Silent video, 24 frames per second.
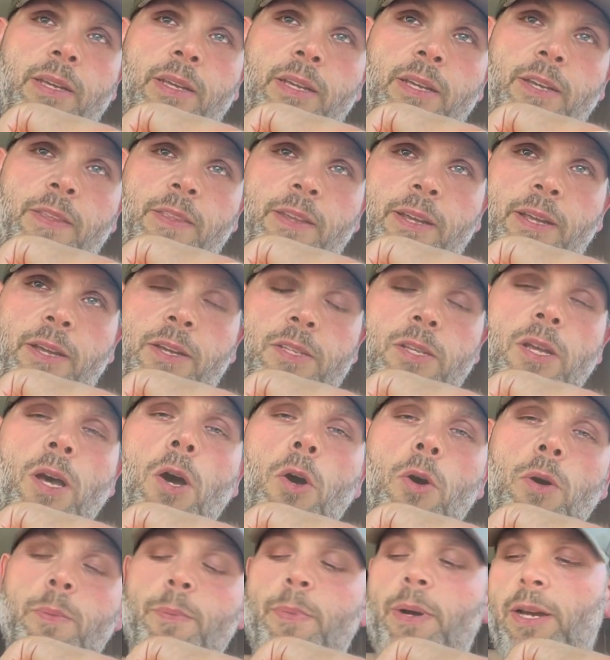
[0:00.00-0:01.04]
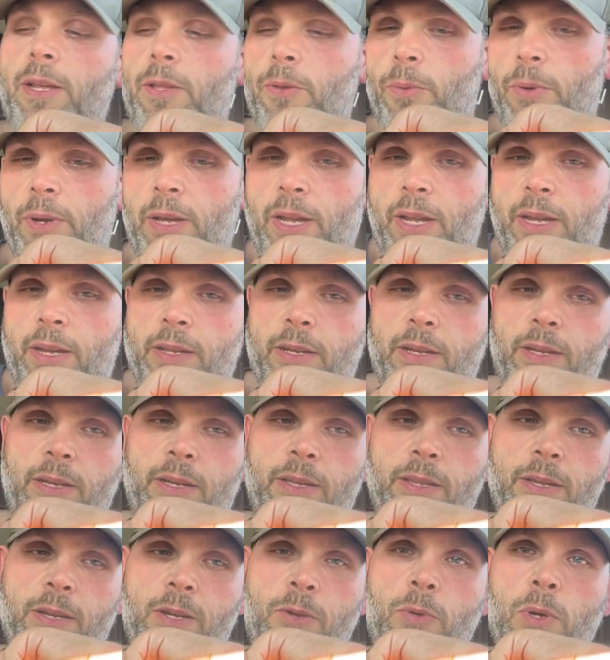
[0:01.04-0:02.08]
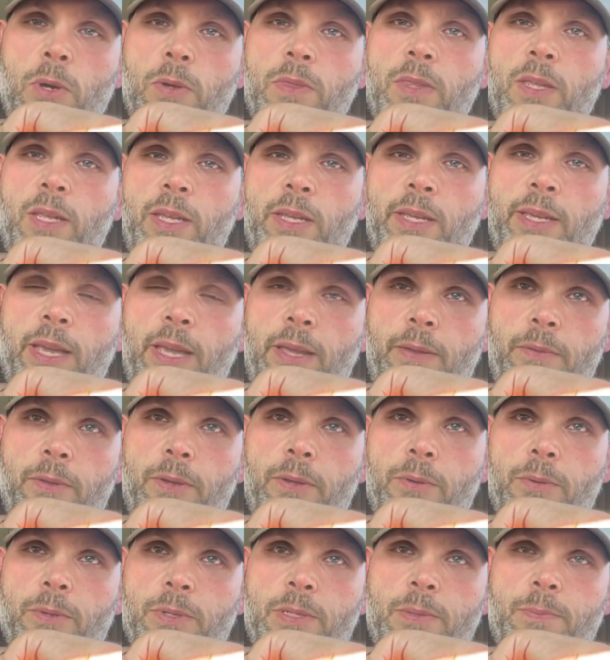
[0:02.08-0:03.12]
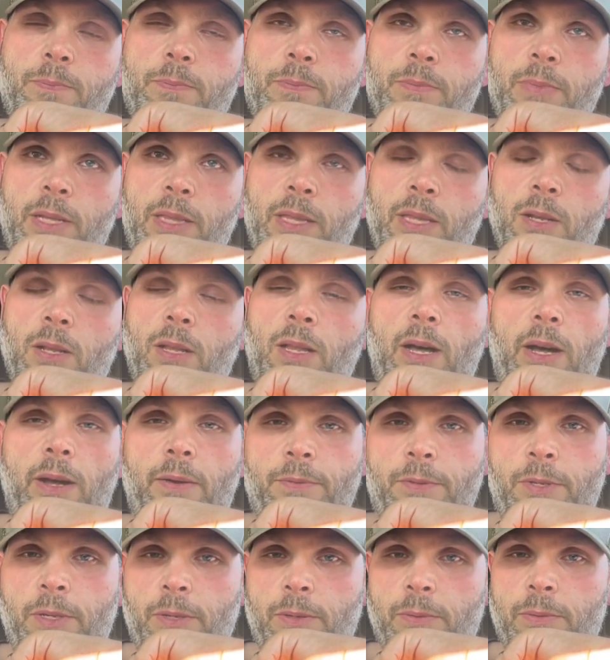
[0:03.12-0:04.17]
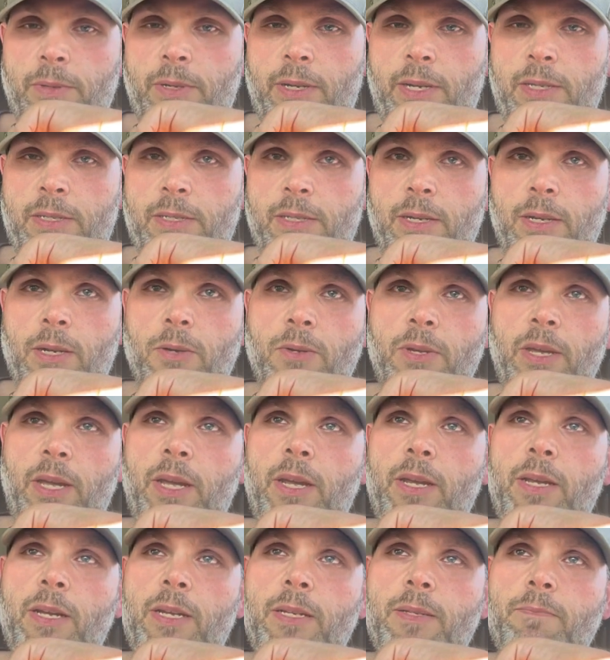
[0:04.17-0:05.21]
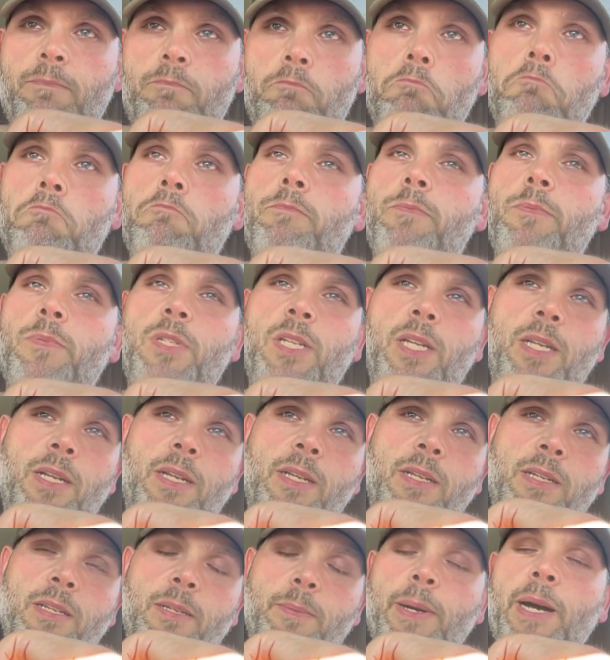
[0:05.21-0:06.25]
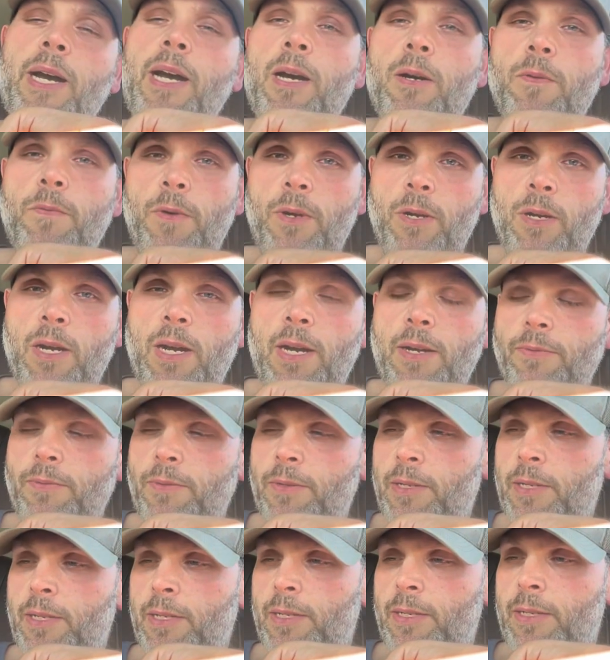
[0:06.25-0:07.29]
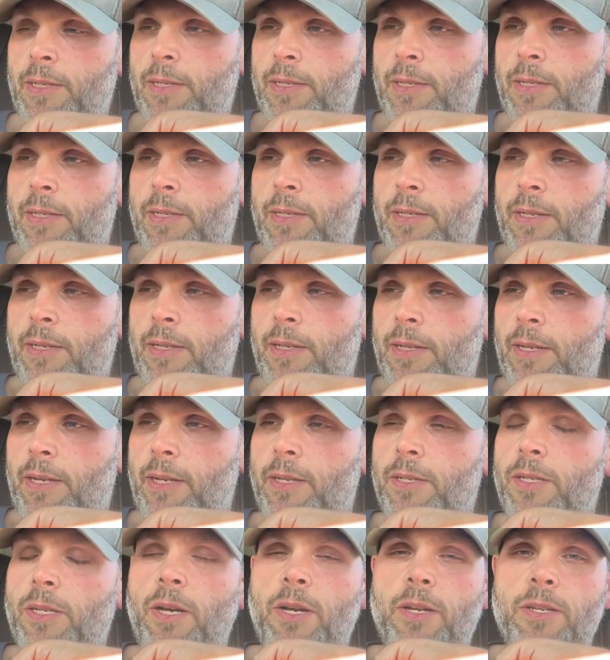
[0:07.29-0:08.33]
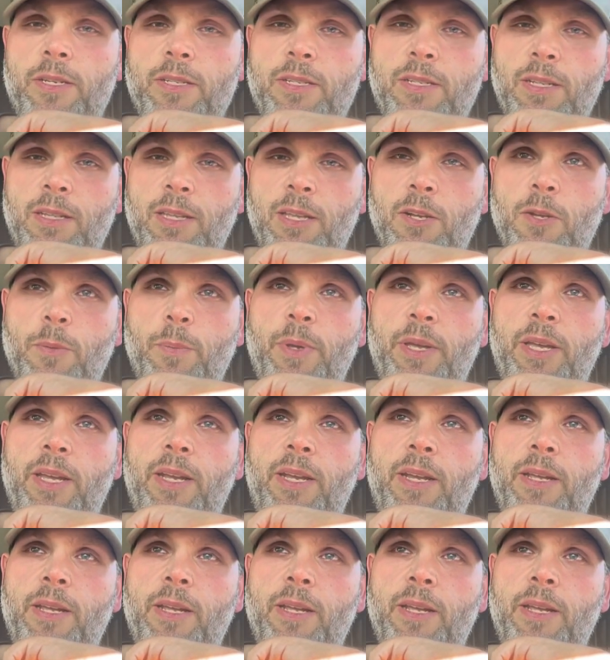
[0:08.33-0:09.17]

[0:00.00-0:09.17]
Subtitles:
And then he goes, oh, and by the way, the quote that he gave you was a little off too. And I said, okay. I said, about how far off? And he goes, oh, just a little bit.